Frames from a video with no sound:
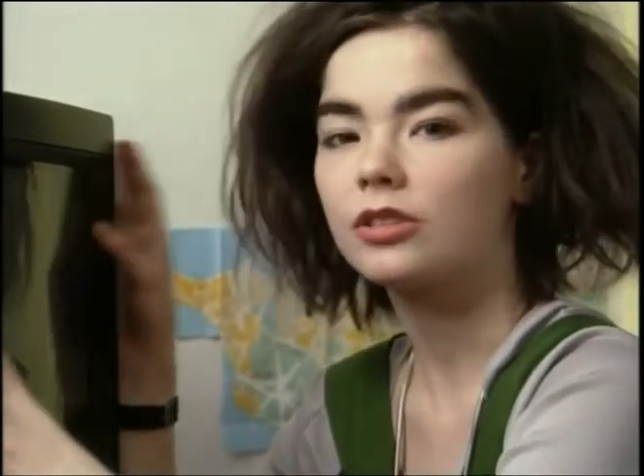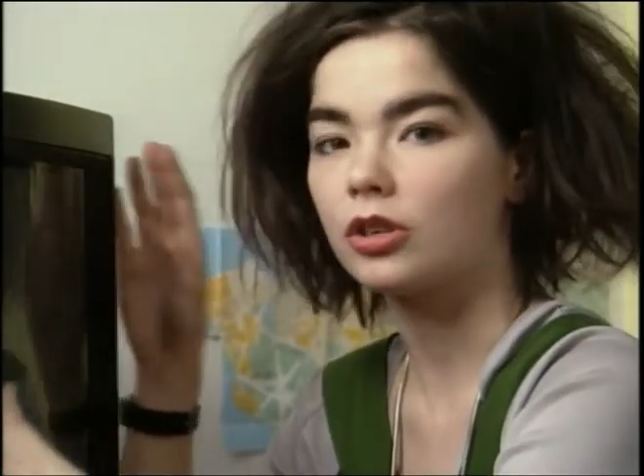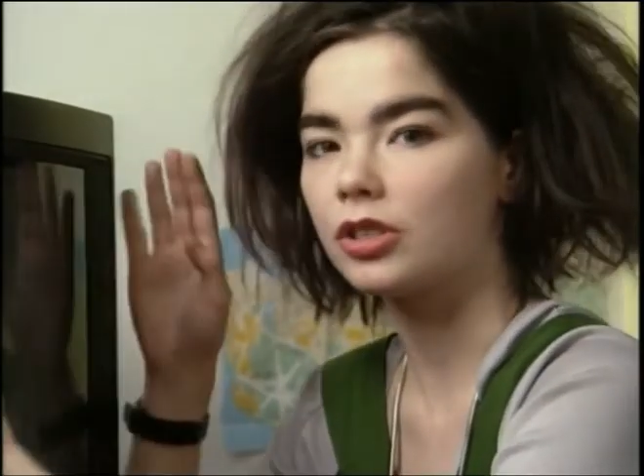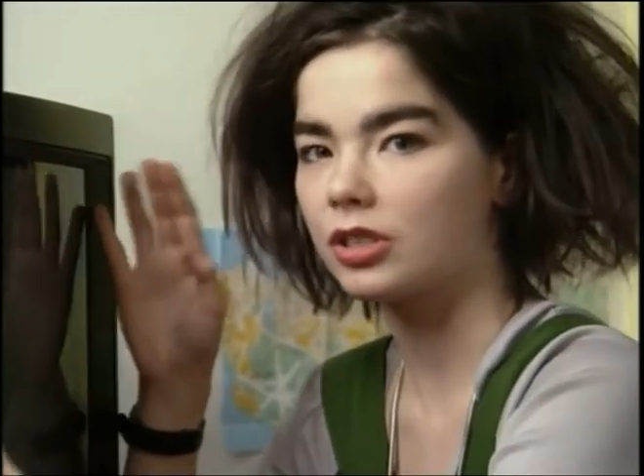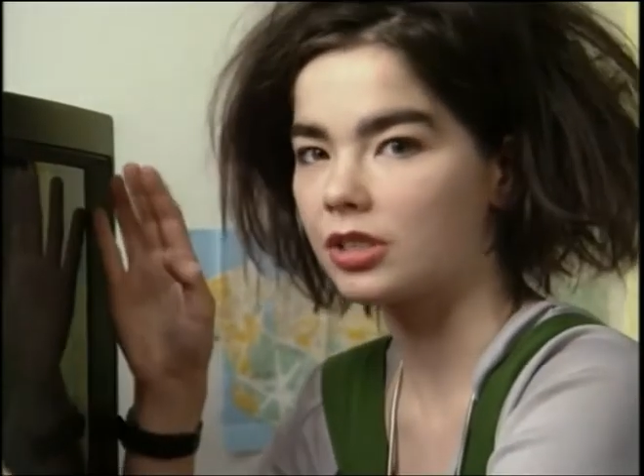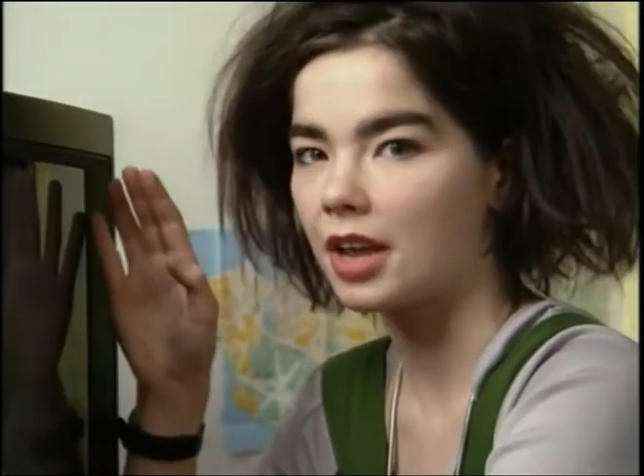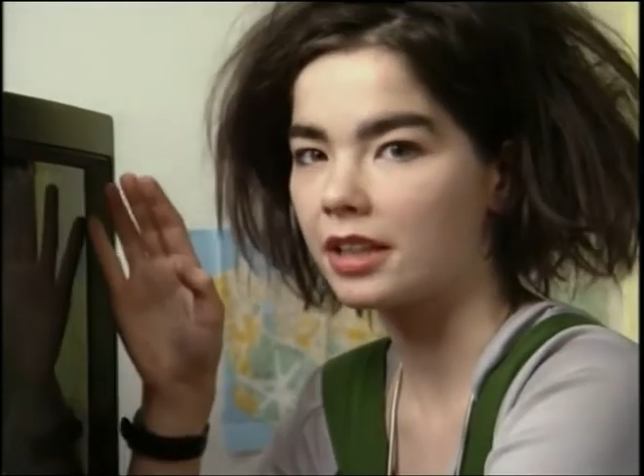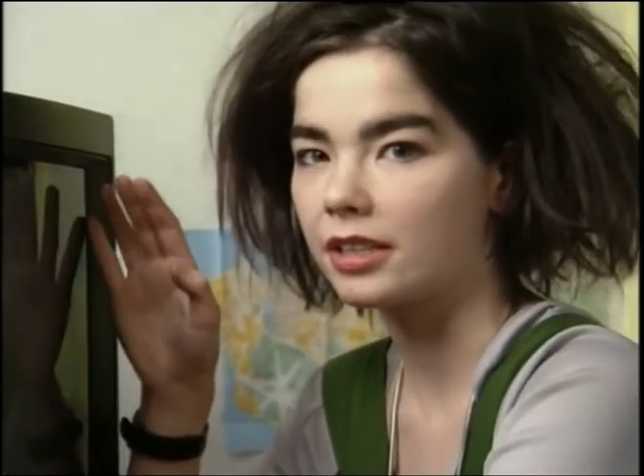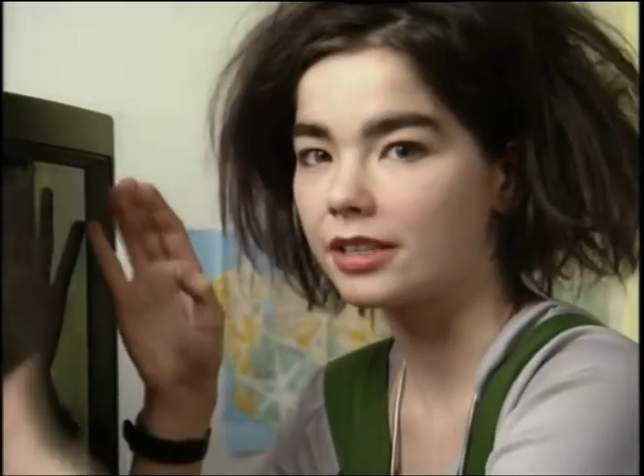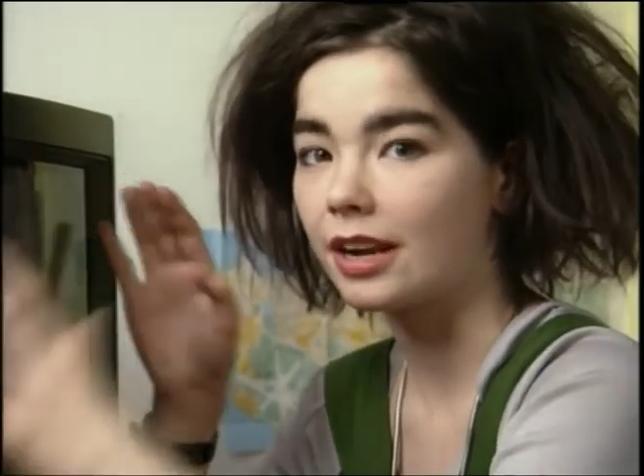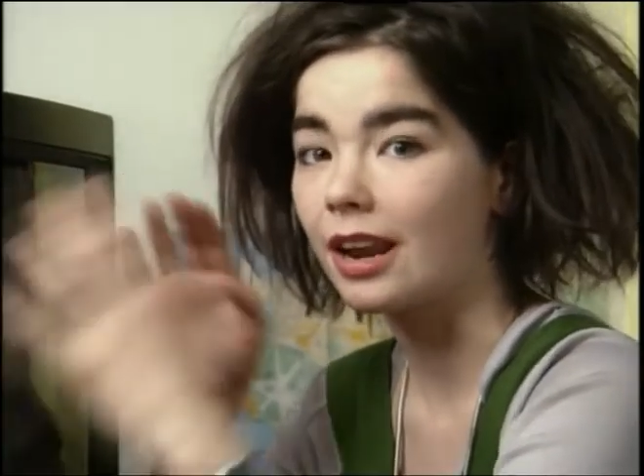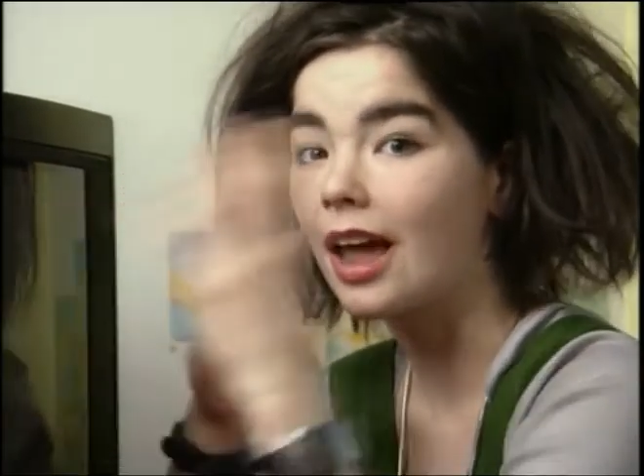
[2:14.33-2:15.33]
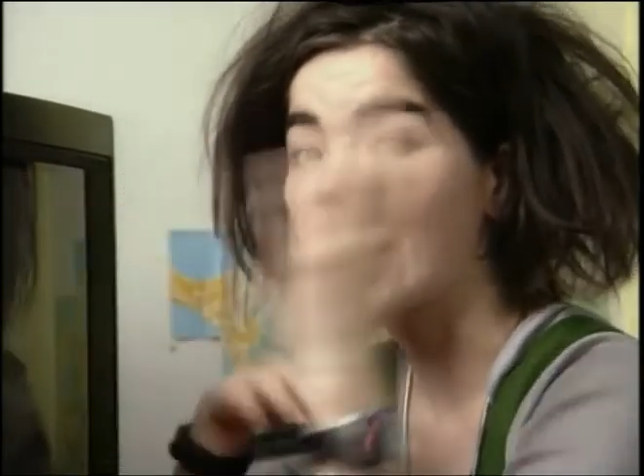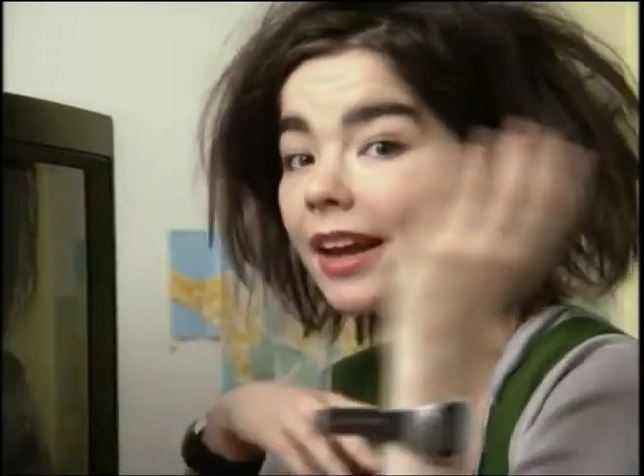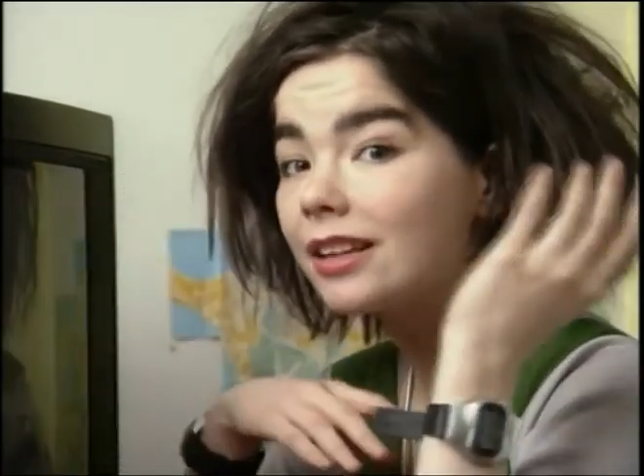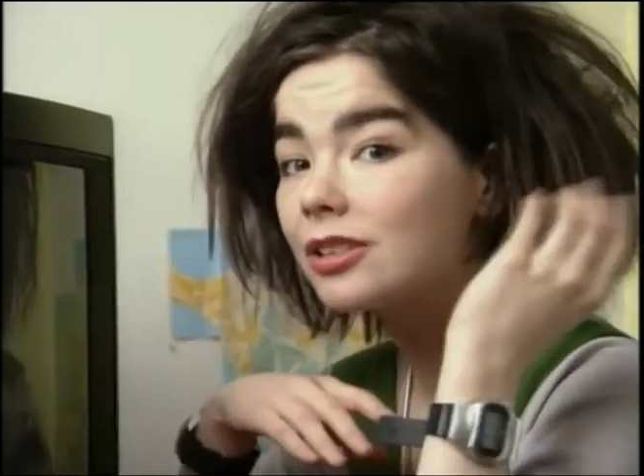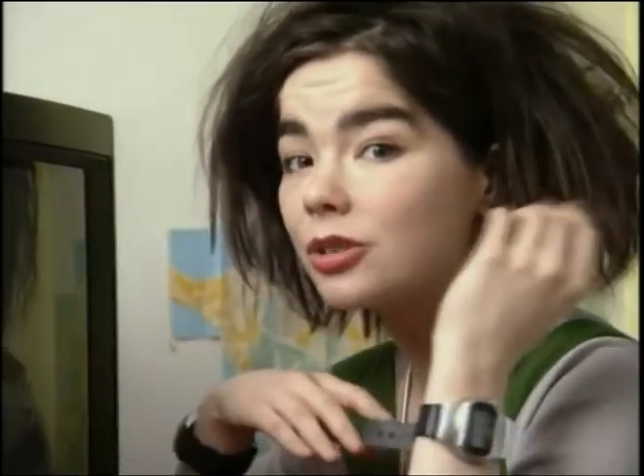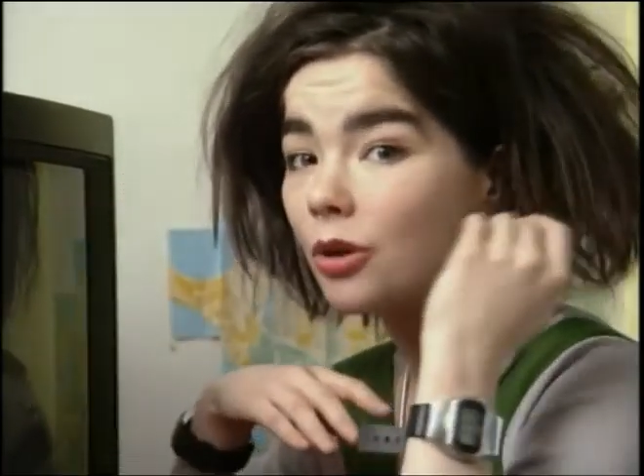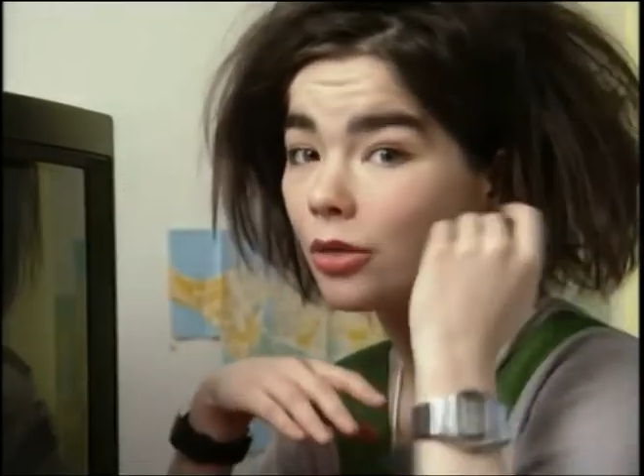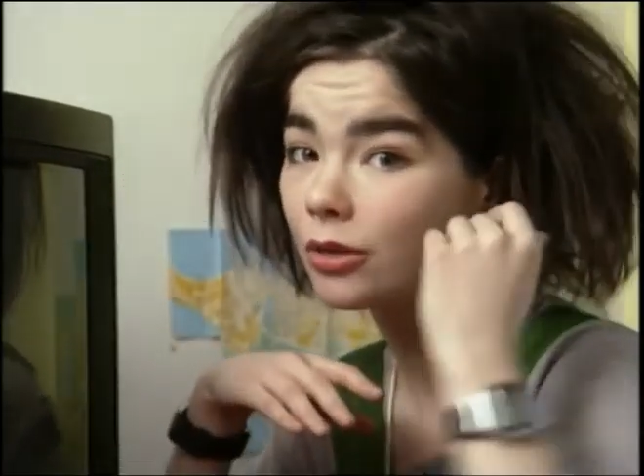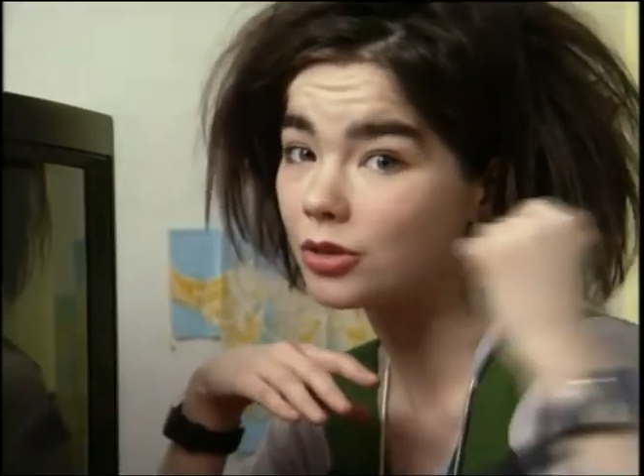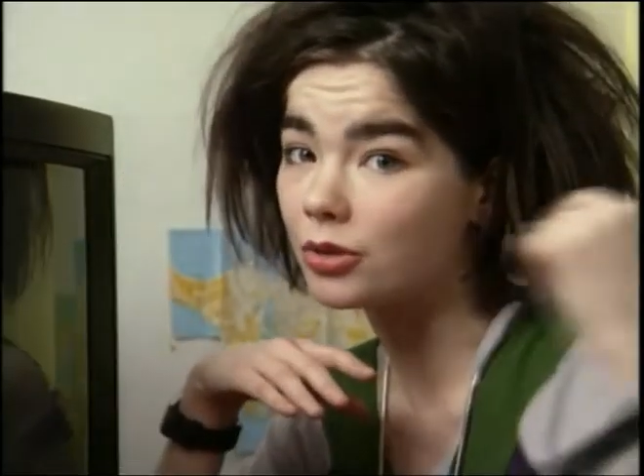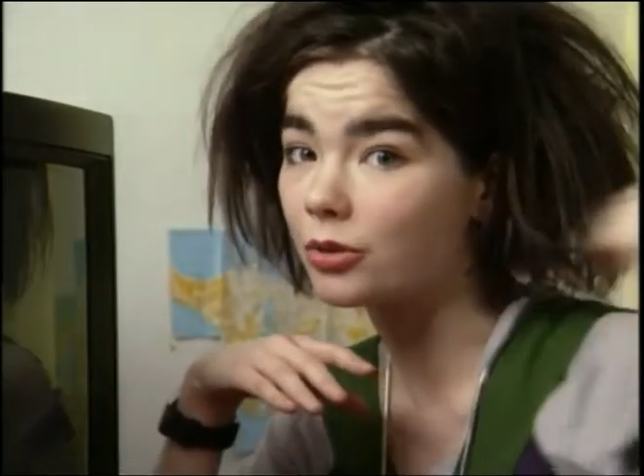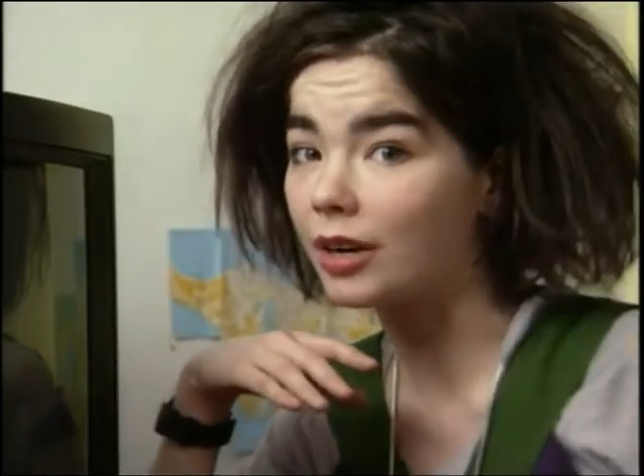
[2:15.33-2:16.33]
just sends lights on
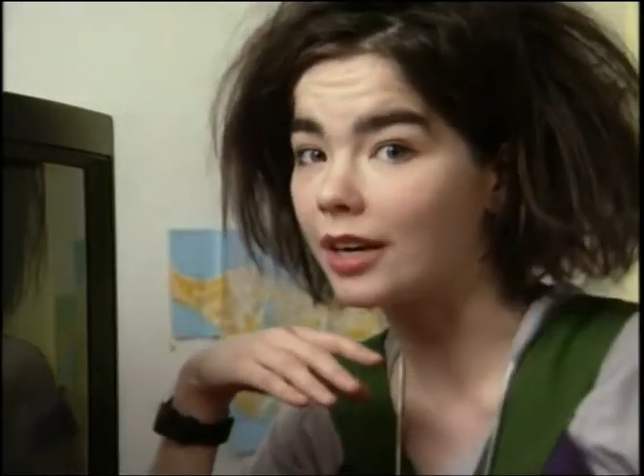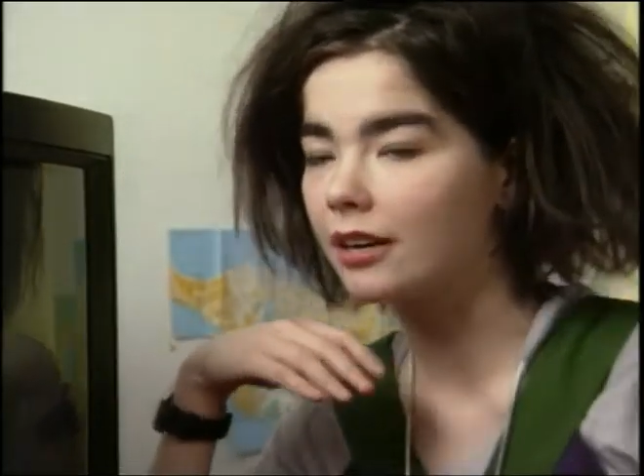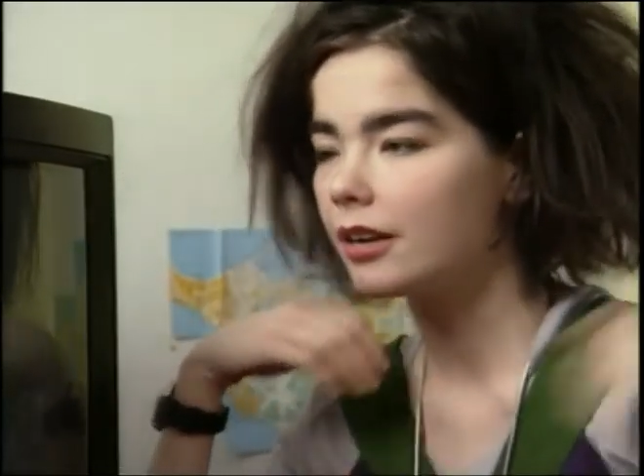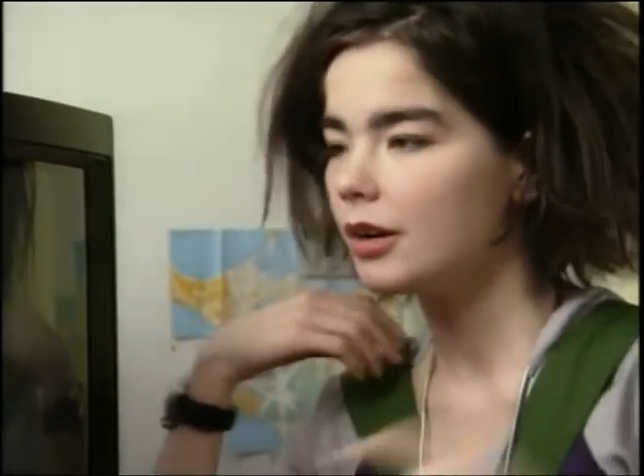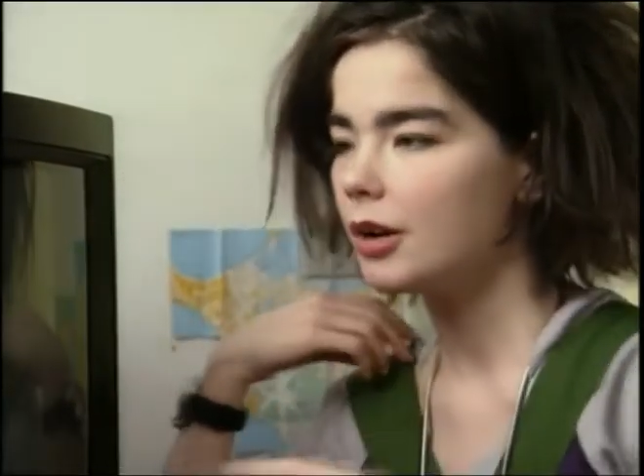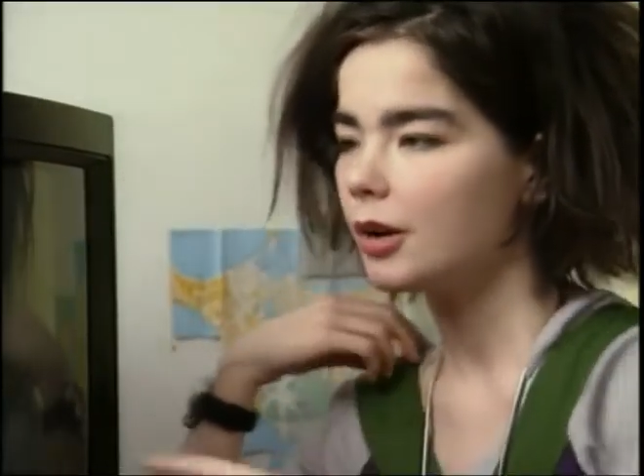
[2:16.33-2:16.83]
the screen,